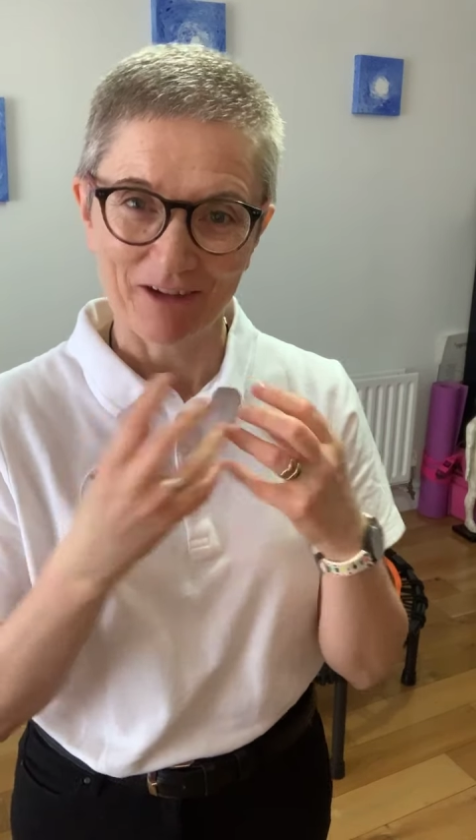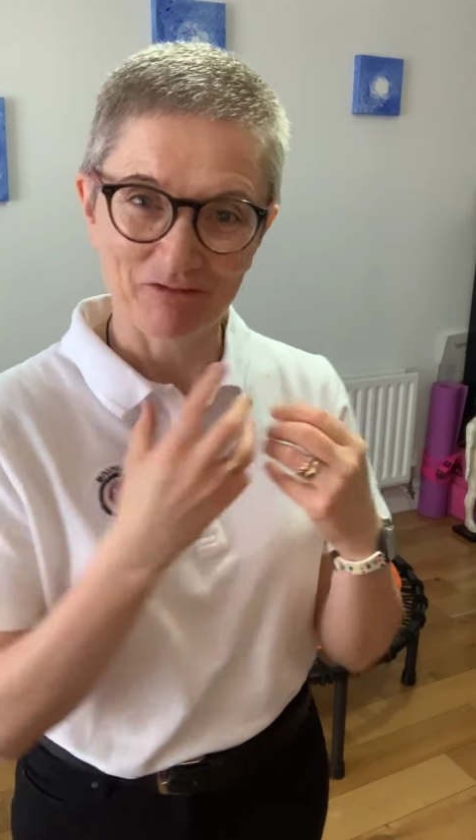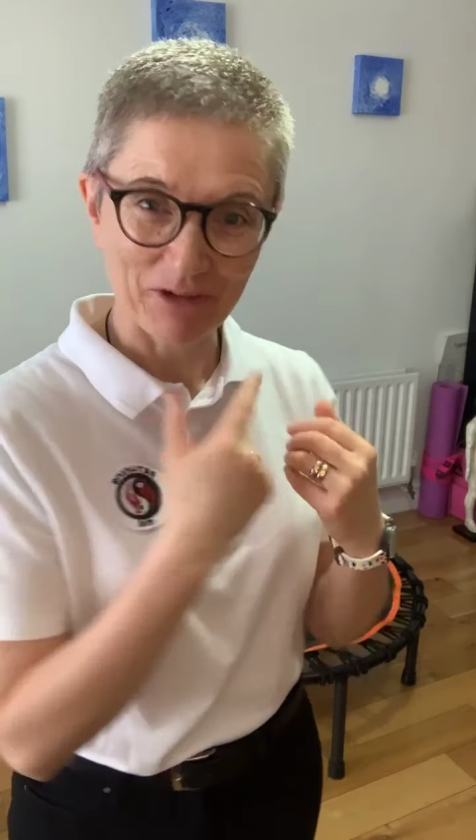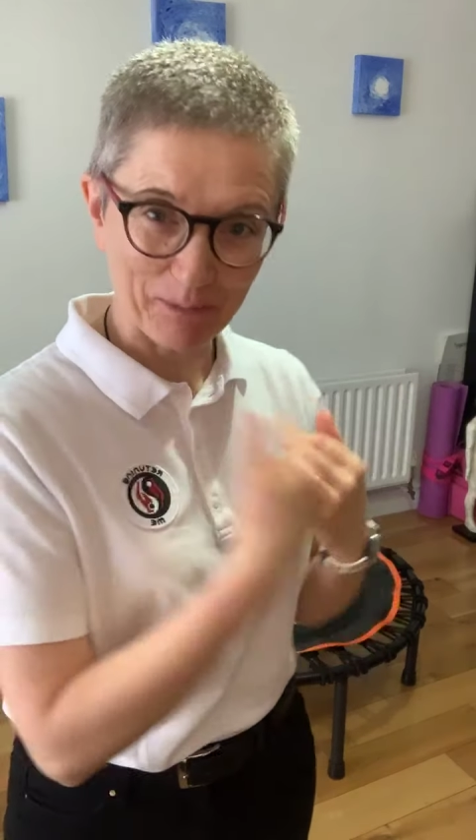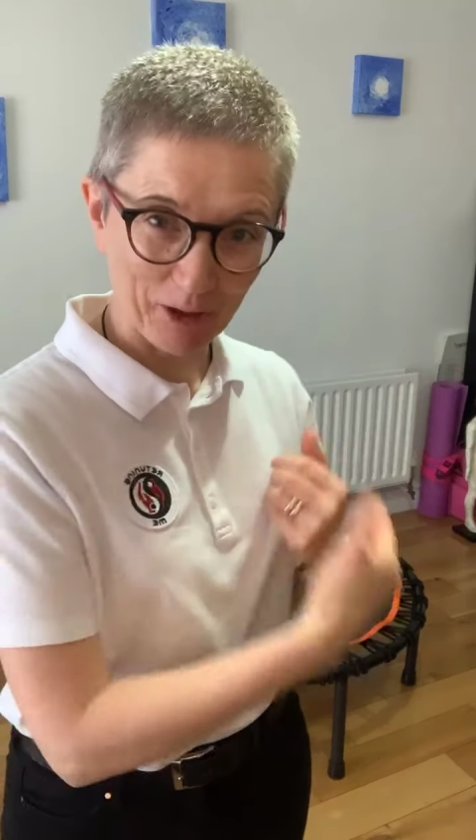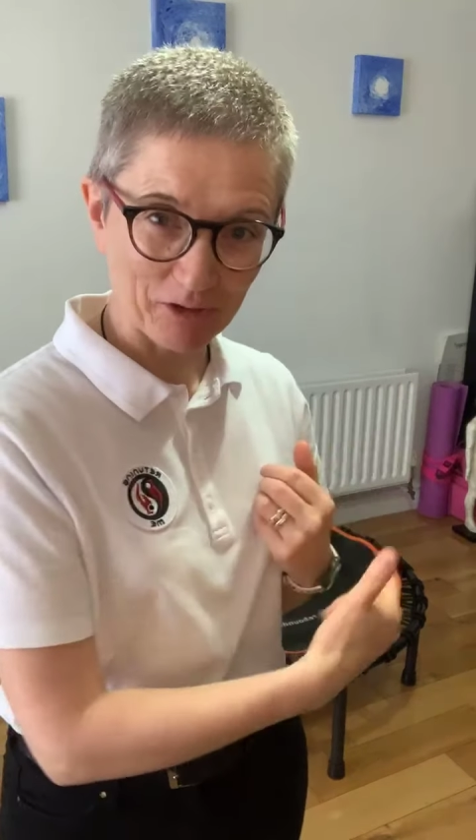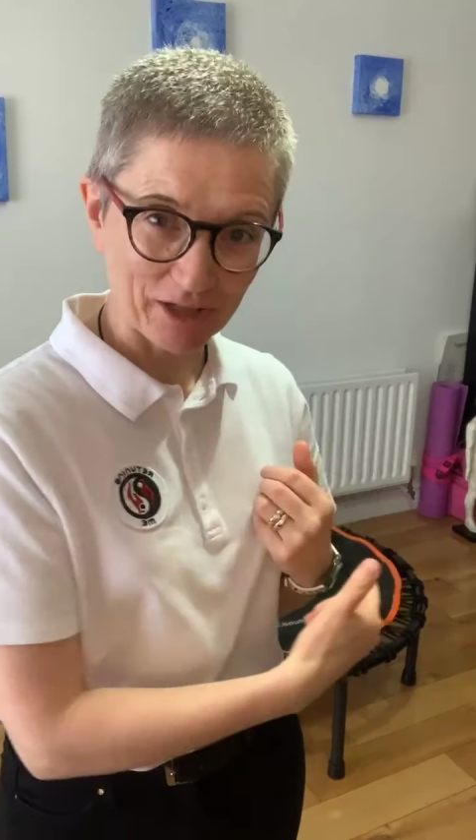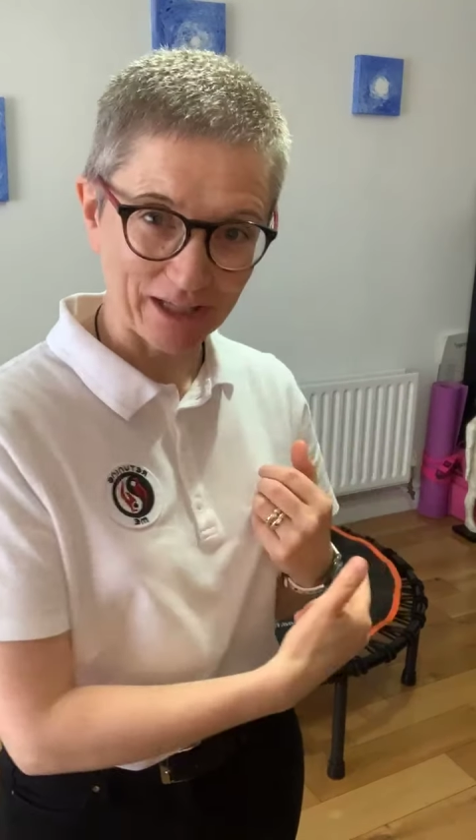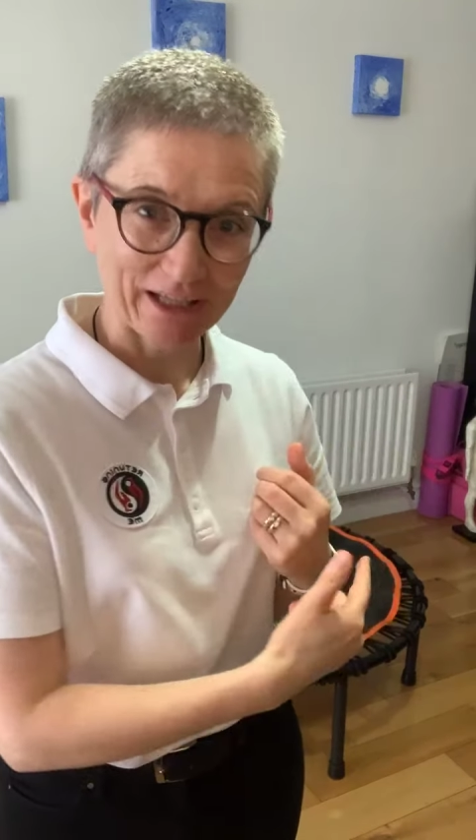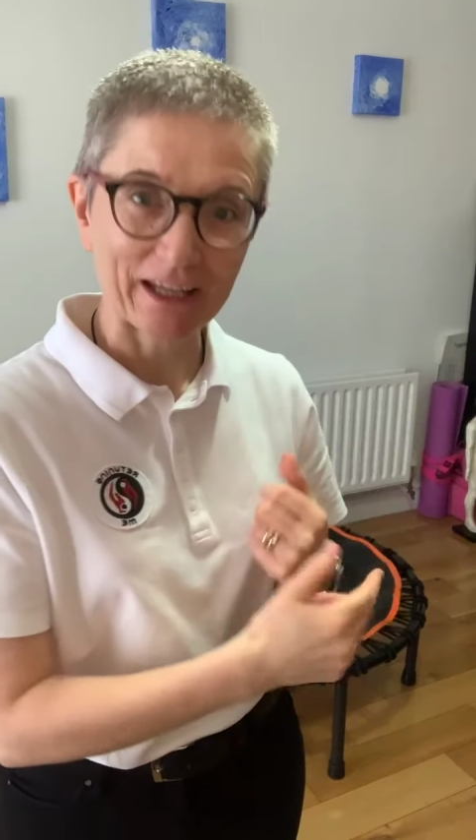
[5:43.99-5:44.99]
rebounding